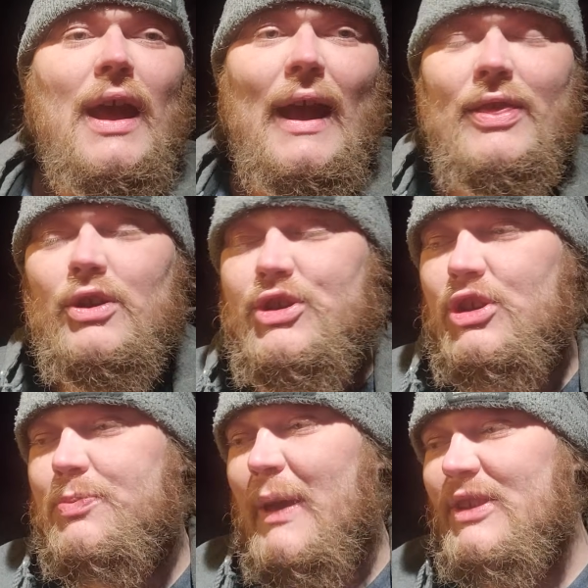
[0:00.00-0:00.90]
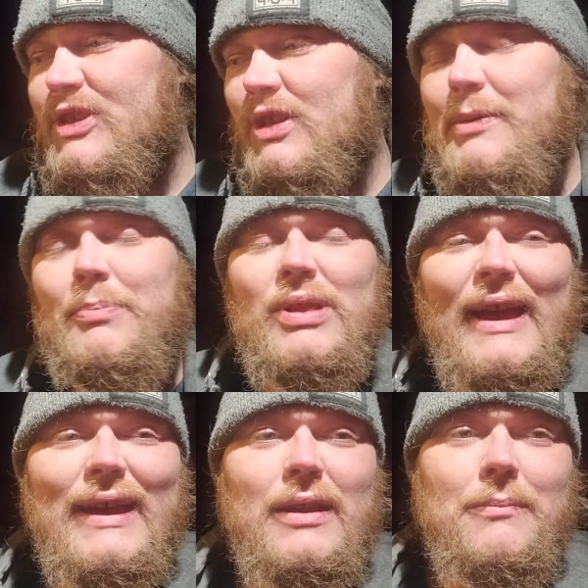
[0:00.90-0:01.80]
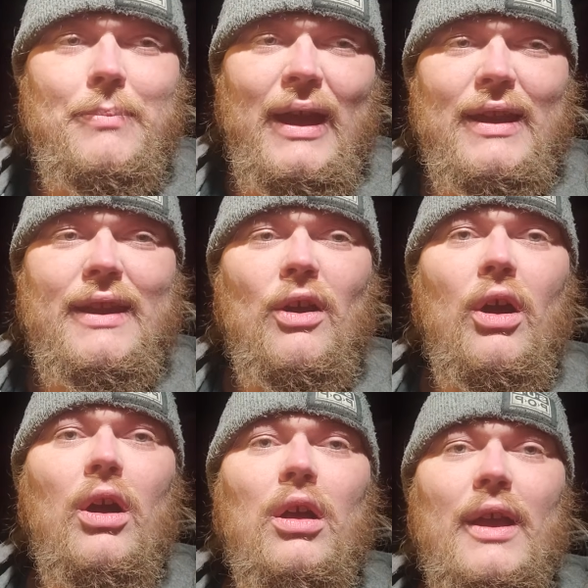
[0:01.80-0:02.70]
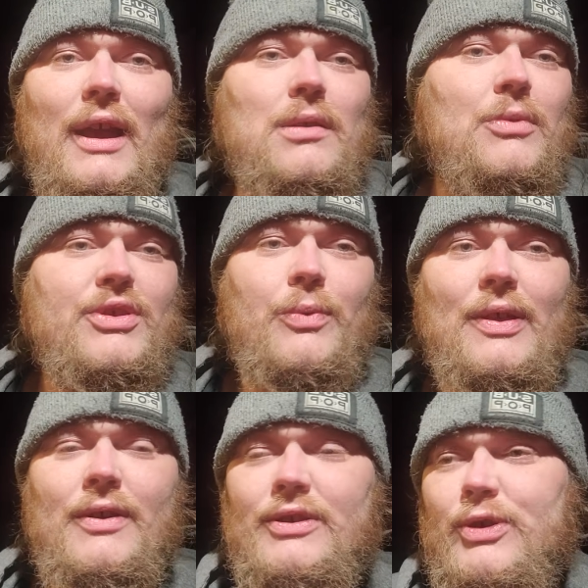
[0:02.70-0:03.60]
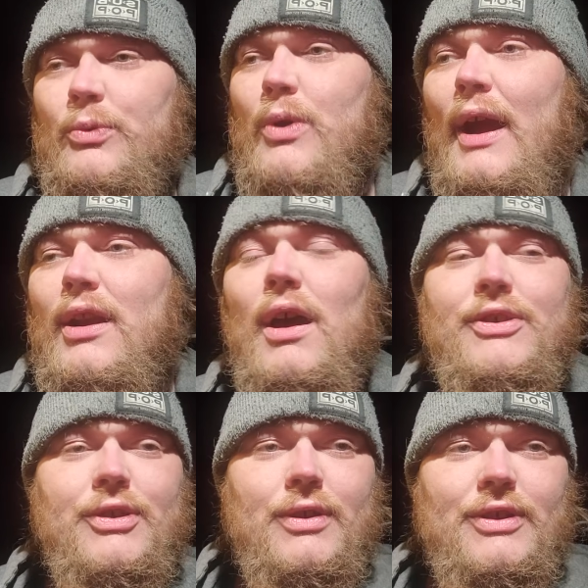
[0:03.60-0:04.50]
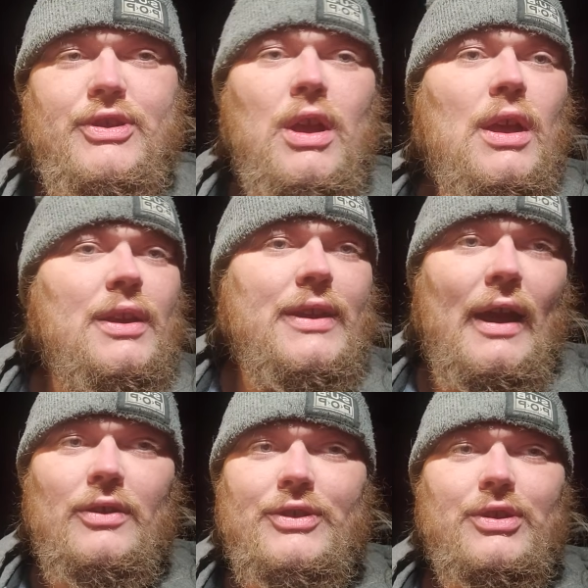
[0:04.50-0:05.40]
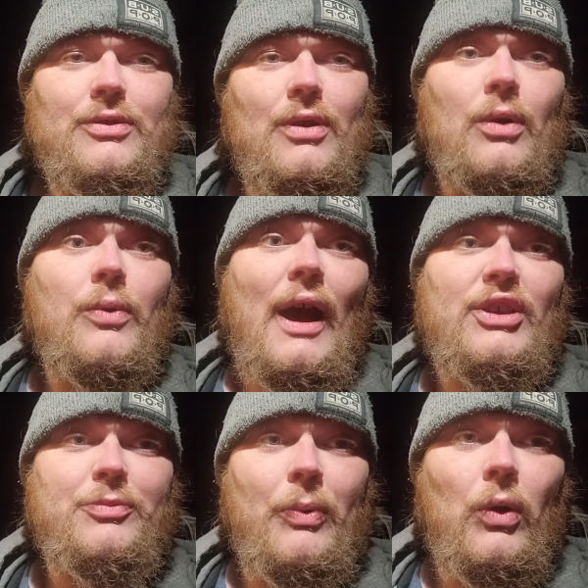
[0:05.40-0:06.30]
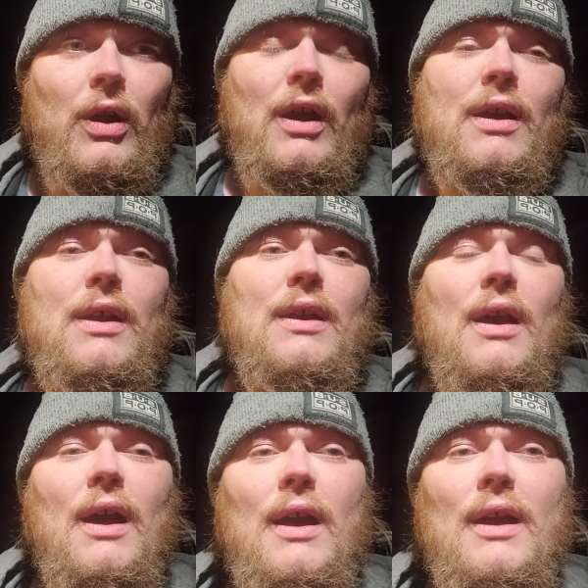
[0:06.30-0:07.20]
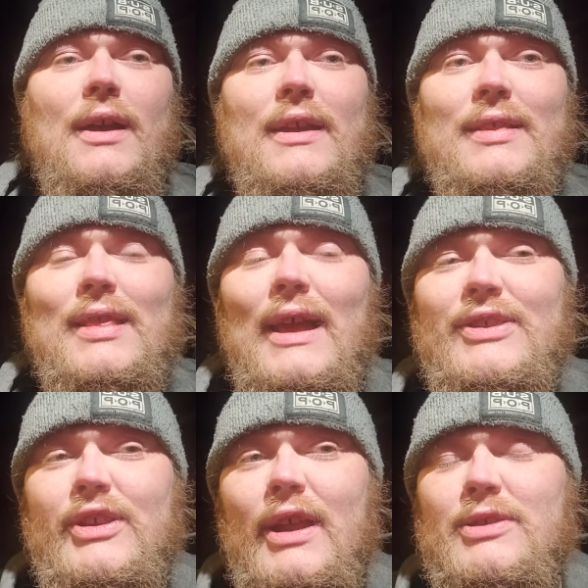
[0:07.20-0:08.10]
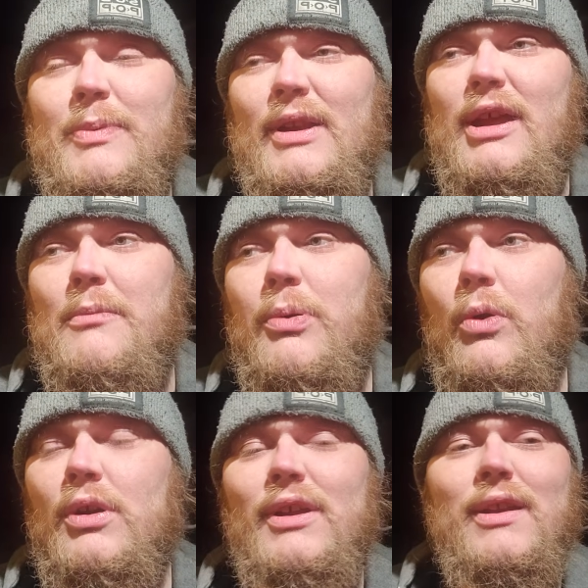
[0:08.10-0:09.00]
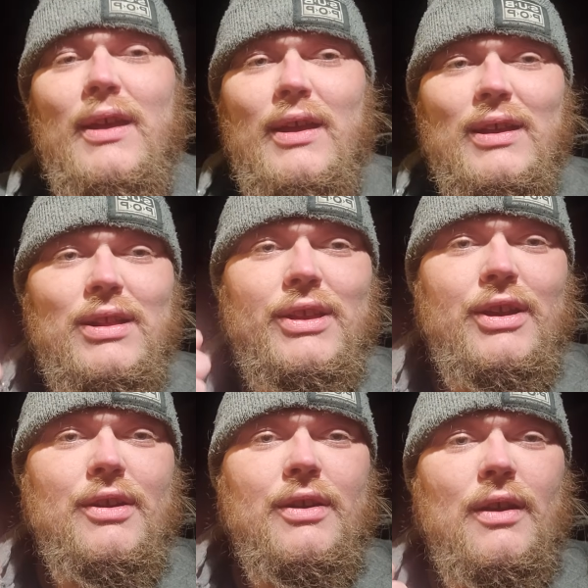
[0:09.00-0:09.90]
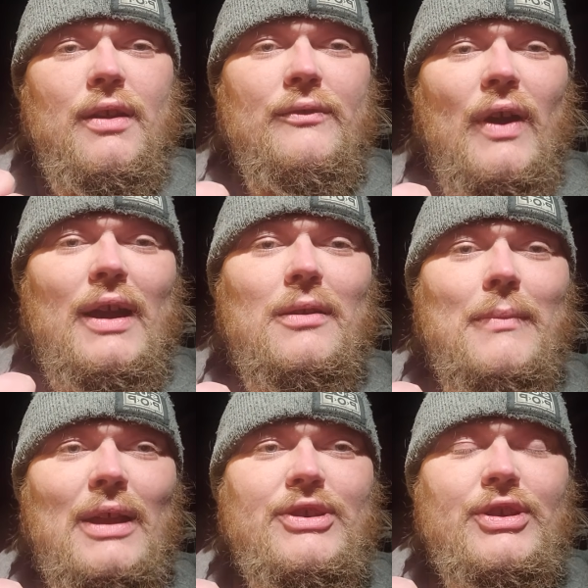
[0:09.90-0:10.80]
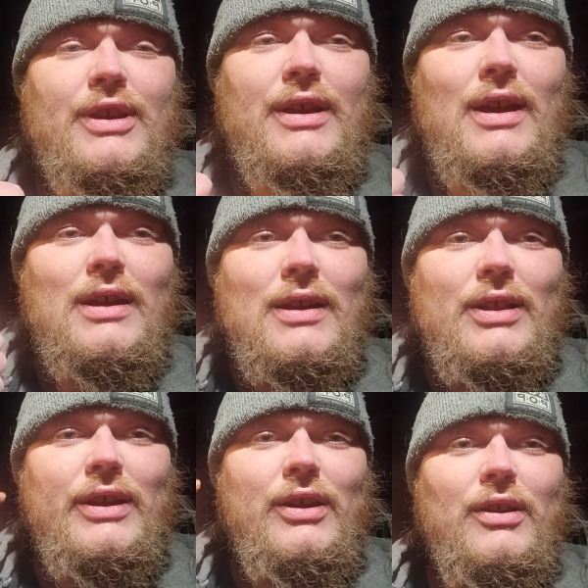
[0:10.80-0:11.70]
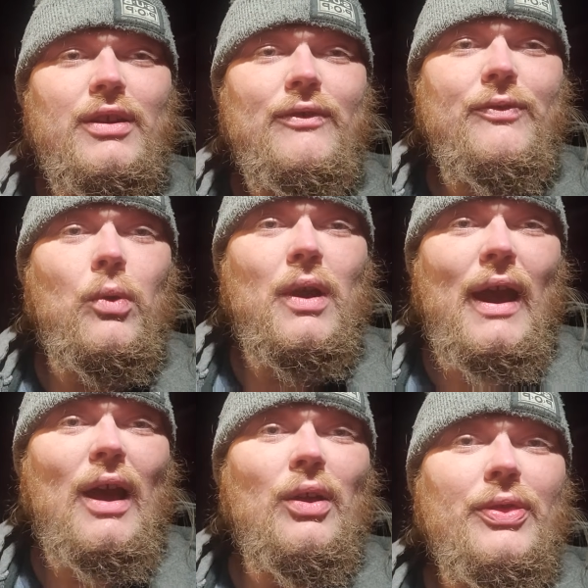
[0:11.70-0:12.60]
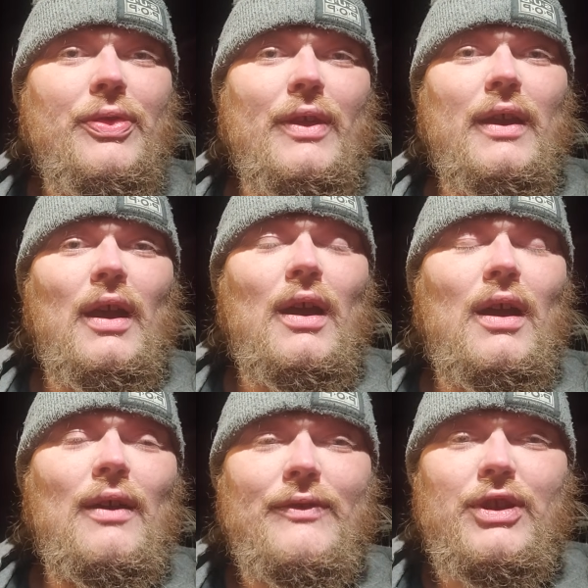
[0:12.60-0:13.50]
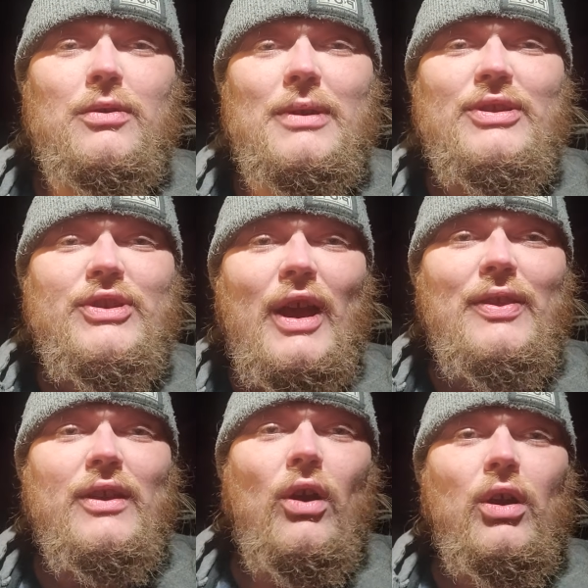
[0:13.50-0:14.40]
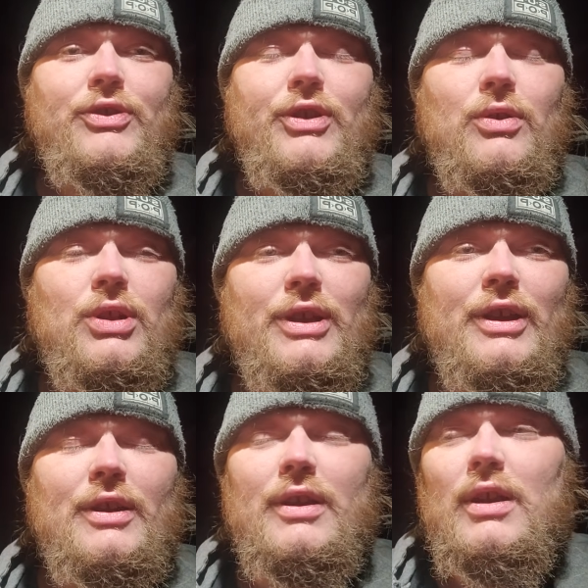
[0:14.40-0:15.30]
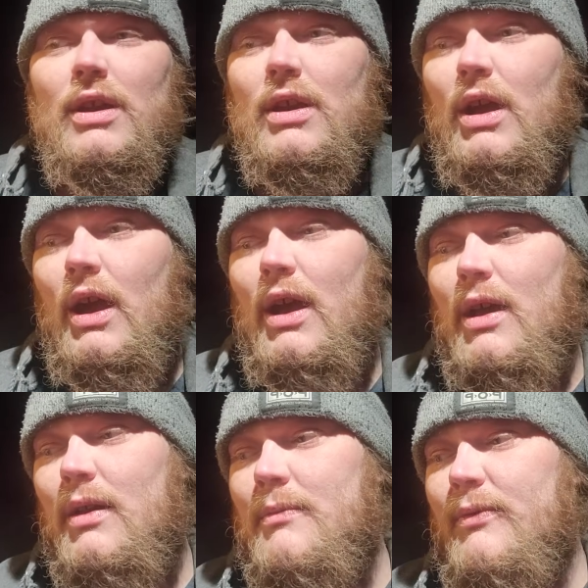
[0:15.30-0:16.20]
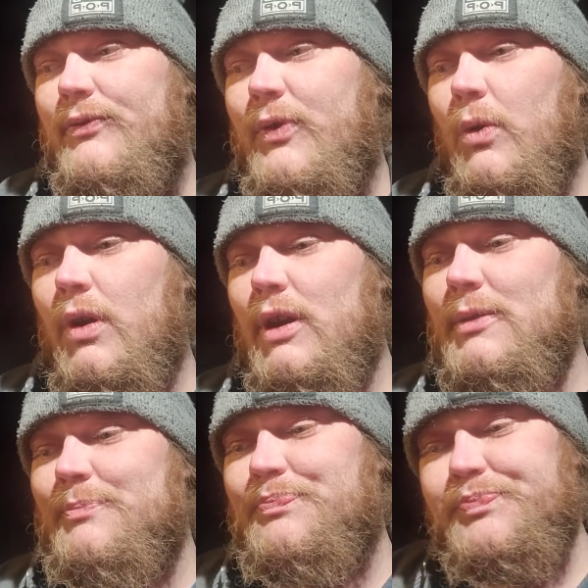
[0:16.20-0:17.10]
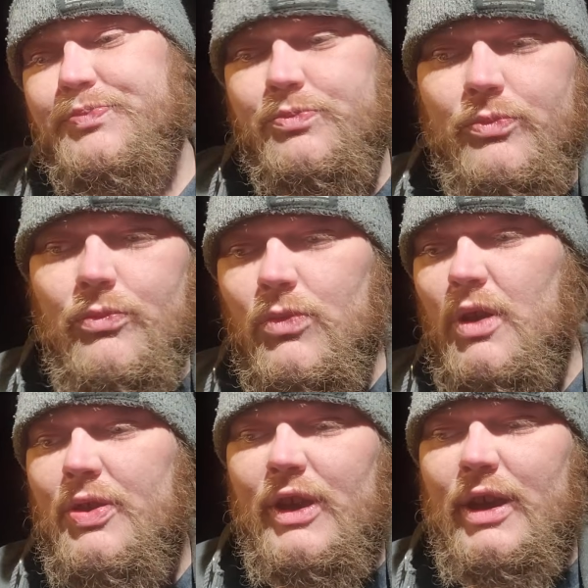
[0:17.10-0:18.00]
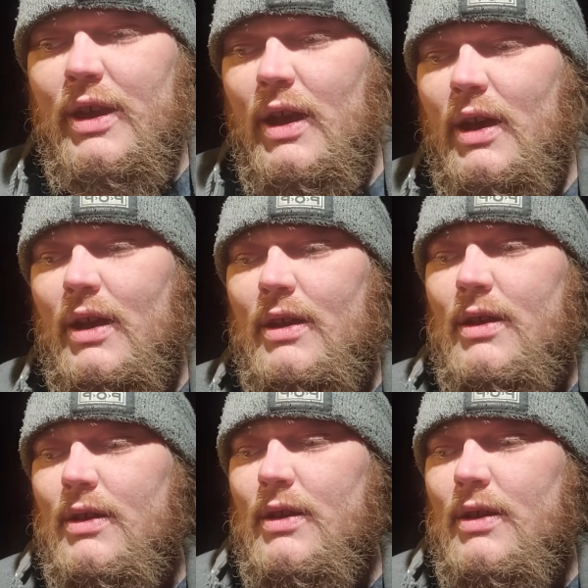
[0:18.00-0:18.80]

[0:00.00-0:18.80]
And they're just basically blanket banning all animals, whether it's a rhinoceros down to a rasbora, unless it has been imported, cleared environmentally, cleared for health of humans, and then also cleared for the